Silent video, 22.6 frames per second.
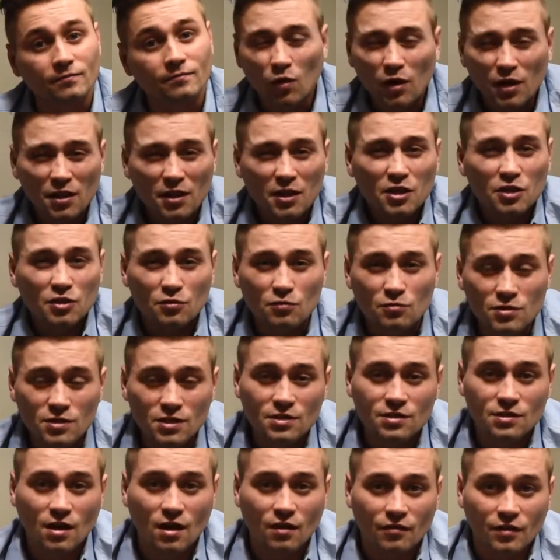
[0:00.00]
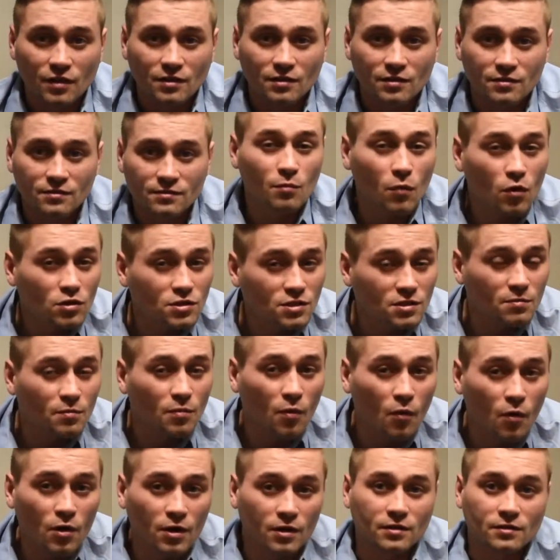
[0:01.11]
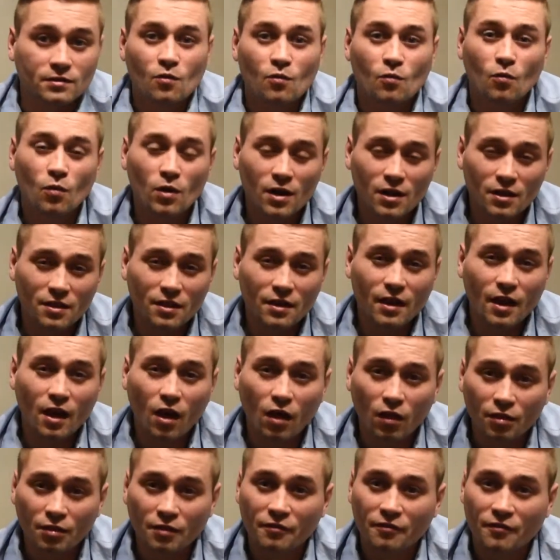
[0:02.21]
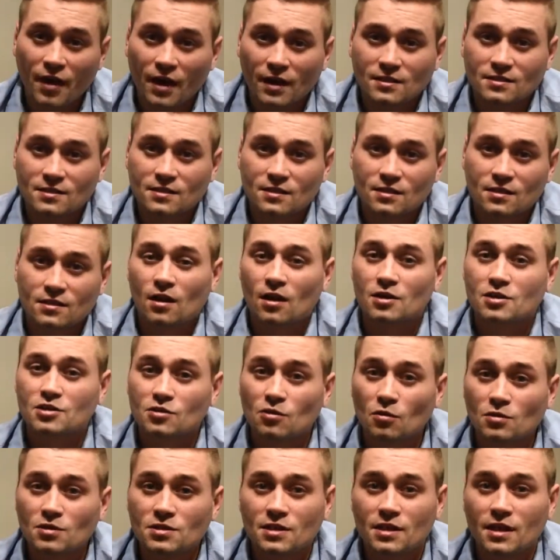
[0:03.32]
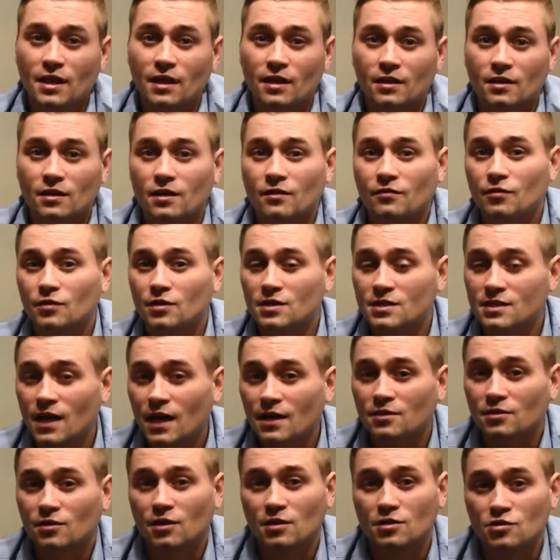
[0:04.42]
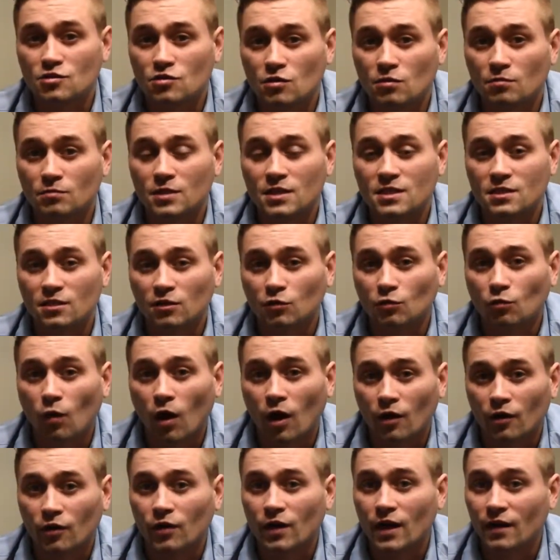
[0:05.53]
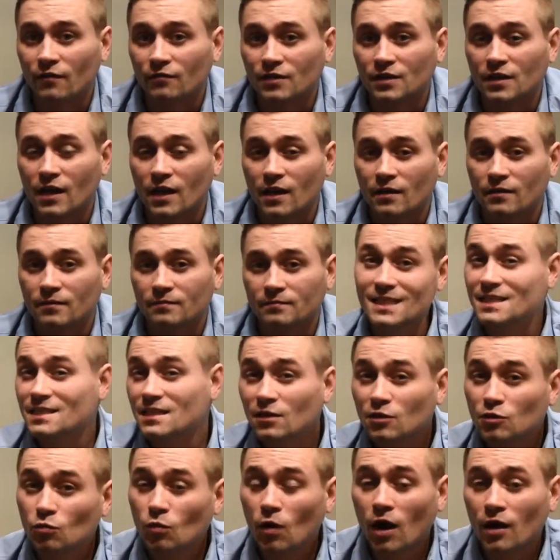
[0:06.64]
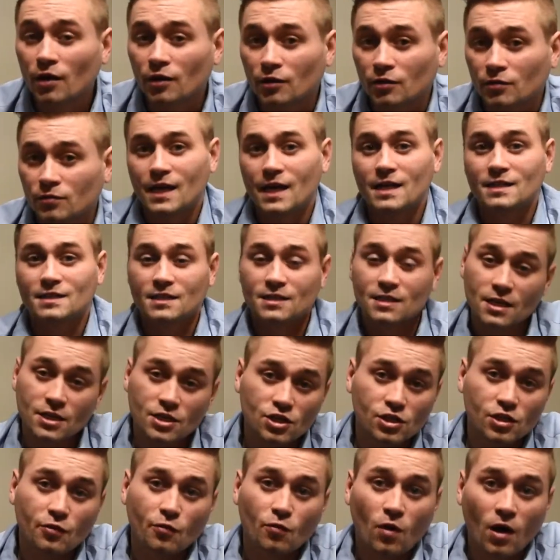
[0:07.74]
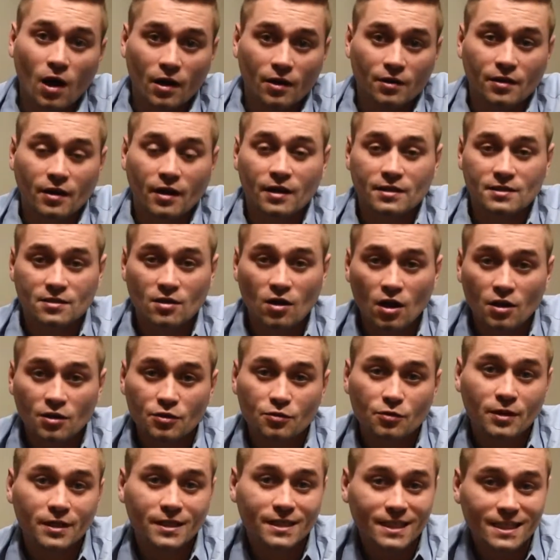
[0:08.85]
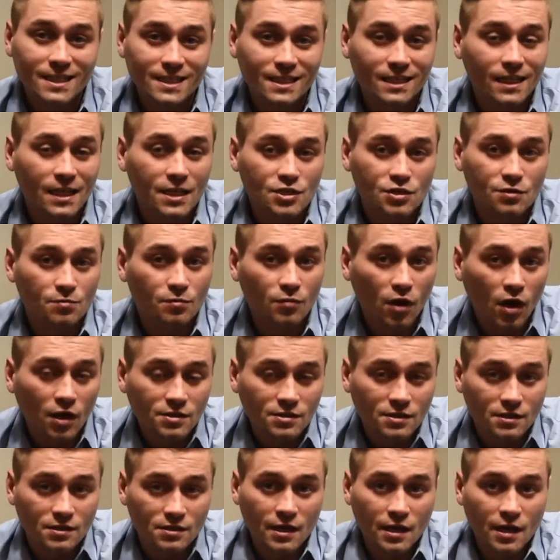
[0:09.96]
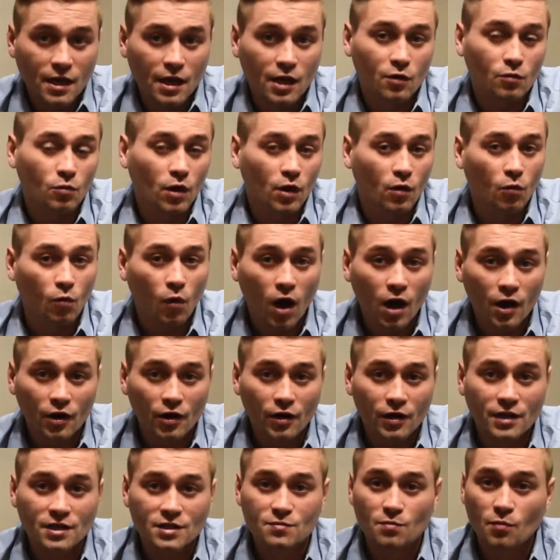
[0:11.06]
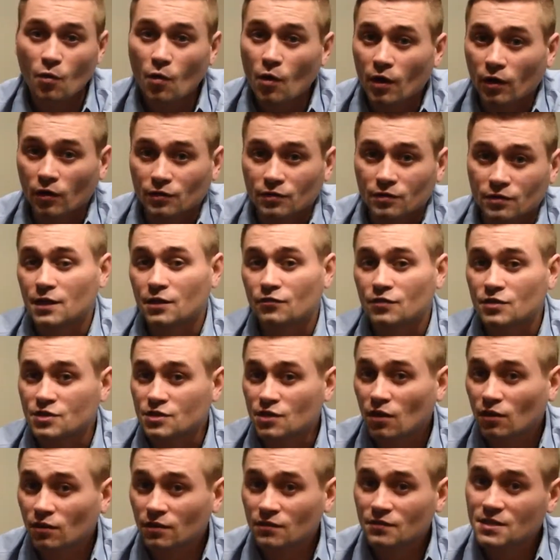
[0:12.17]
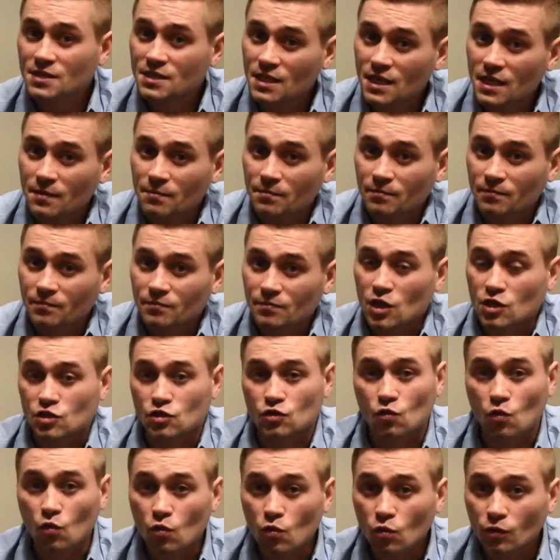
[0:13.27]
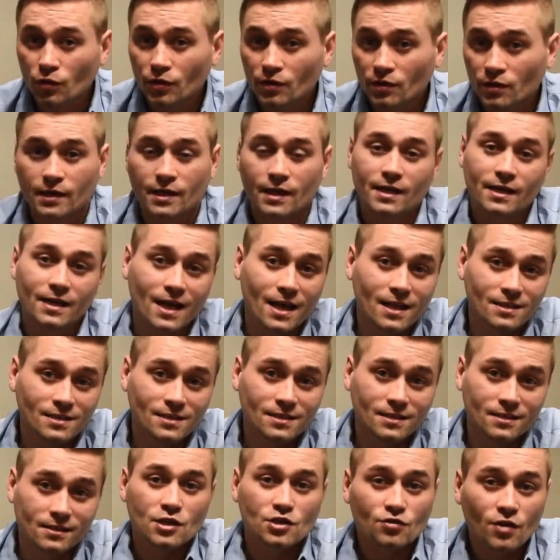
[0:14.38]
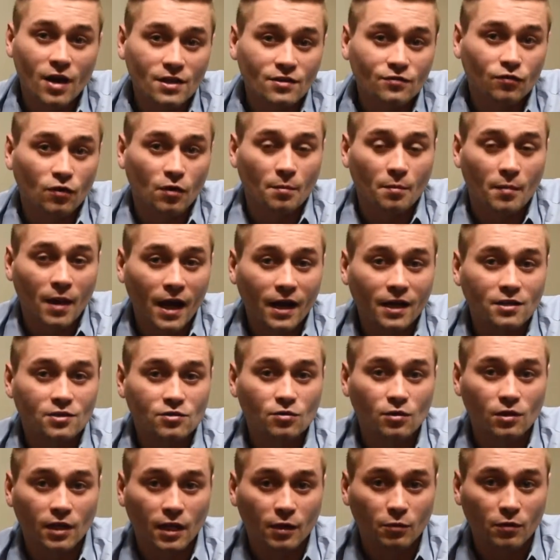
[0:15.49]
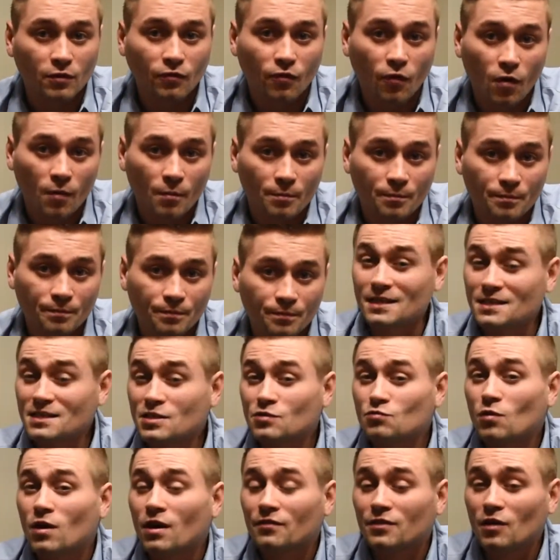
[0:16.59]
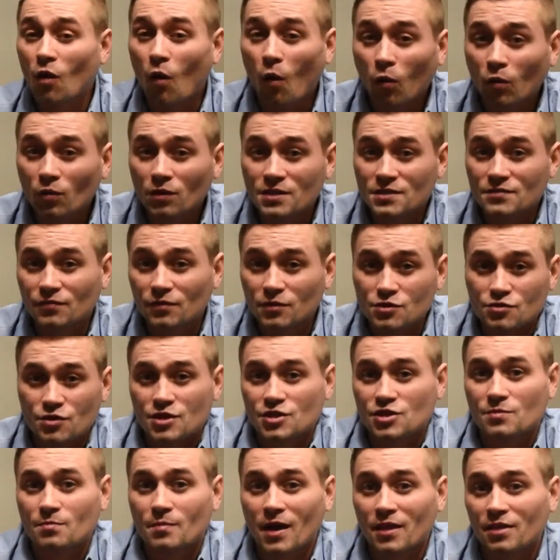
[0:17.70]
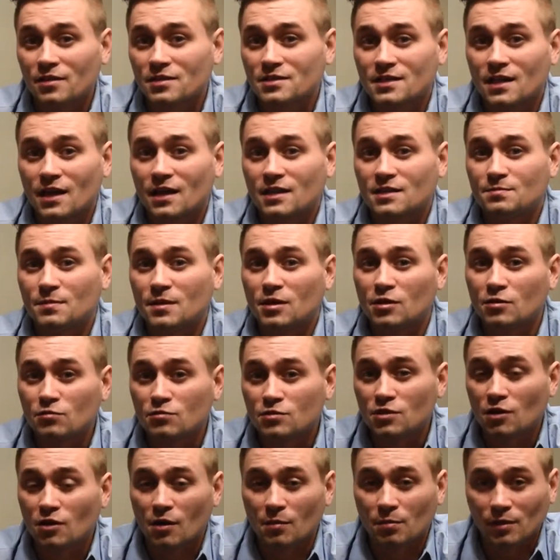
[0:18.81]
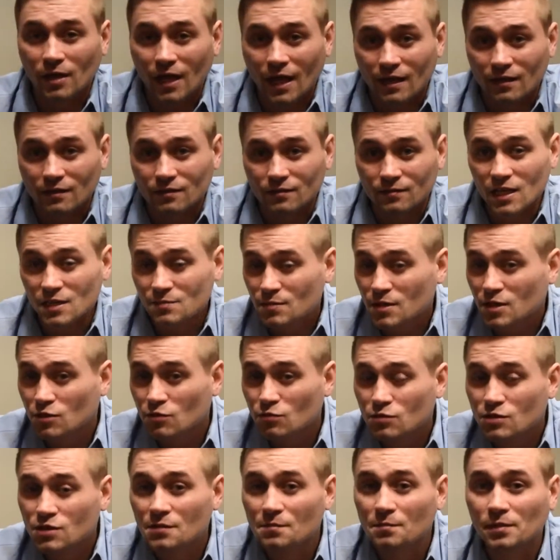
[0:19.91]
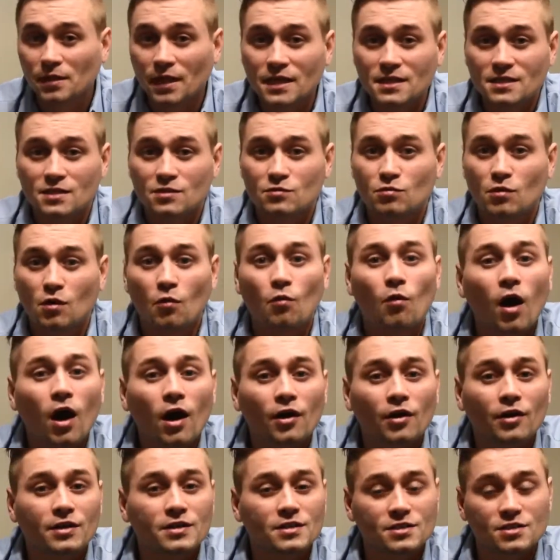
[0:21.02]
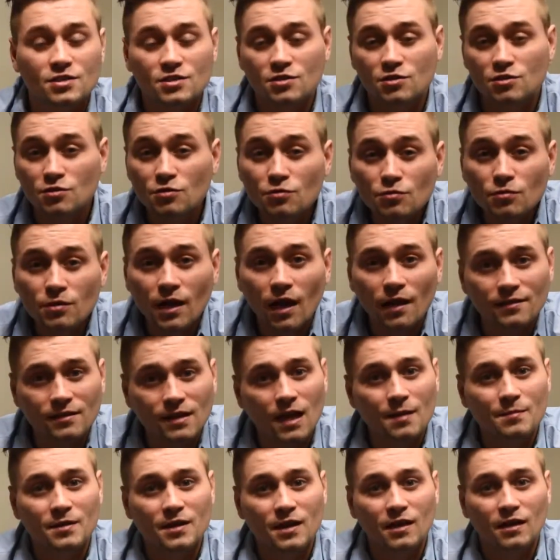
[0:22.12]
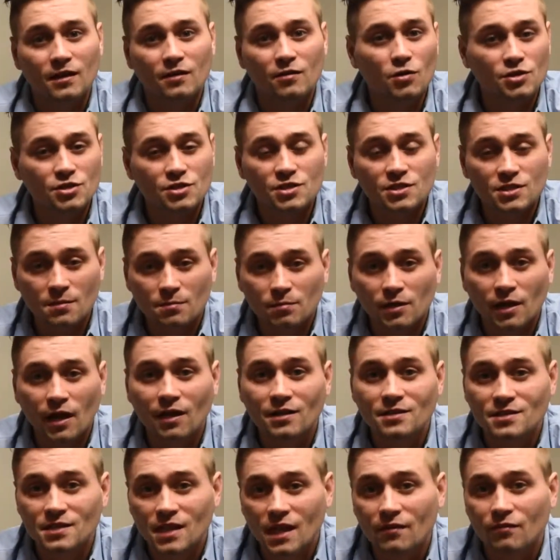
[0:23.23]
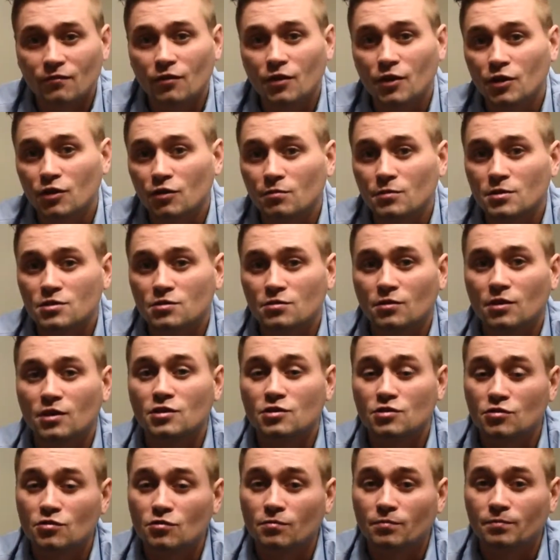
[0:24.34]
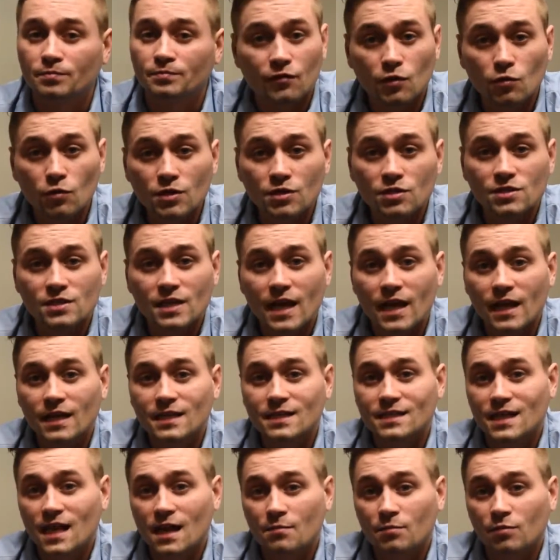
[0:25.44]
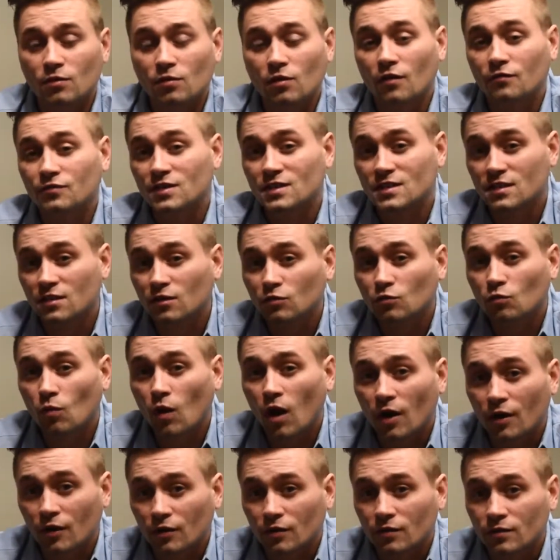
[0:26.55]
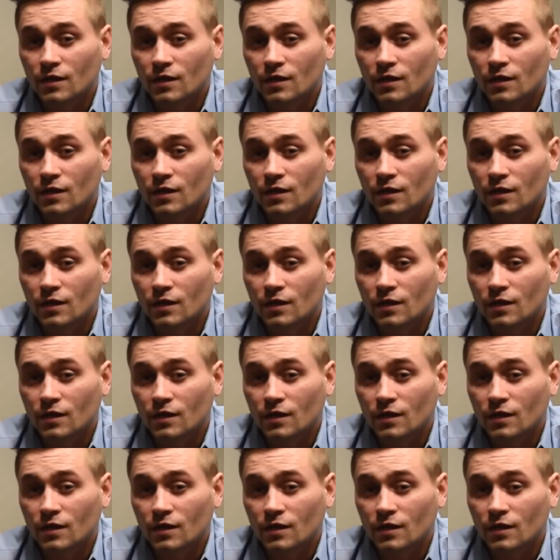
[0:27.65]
What are the uses of it? And most important, what are the health effects that are associated if you decide to consume distilled water every day? Distilled water is essentially water that has gone through a distillation process in where water is boiled and the resultant steam is cooled, condensed, and transformed back into a liquid form. This is one of the oldest filtration methods that has been used on the planet. It has been used in places where water is just too contaminated or just simply unsafe for humans to consume. If you were to take a sample of distilled water